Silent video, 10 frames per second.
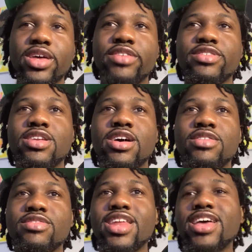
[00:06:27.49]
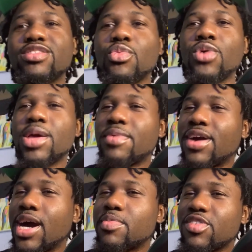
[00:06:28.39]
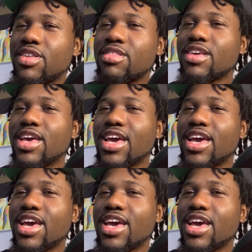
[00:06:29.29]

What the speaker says: $2,000? And I had to weigh my options.